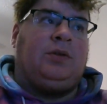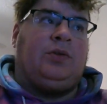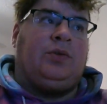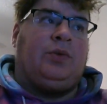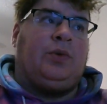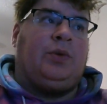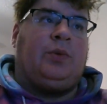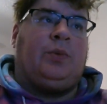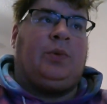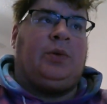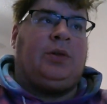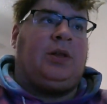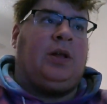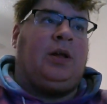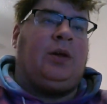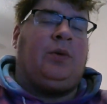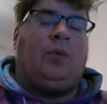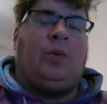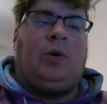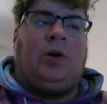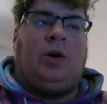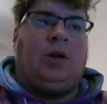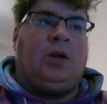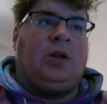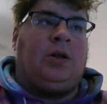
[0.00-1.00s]
doing what they
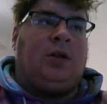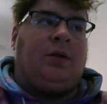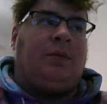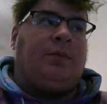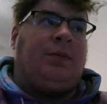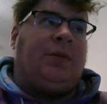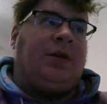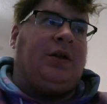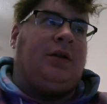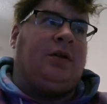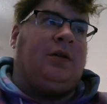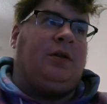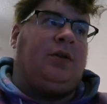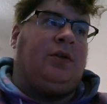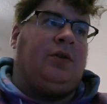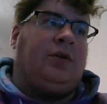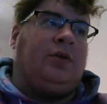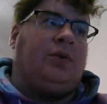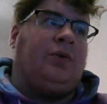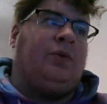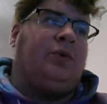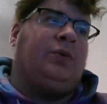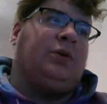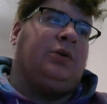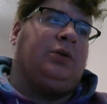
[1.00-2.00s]
wanted me to
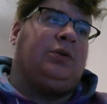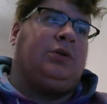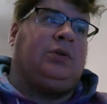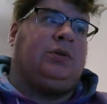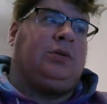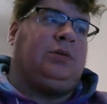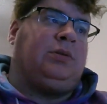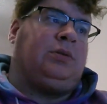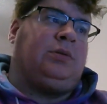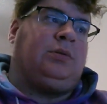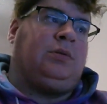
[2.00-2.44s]
do, which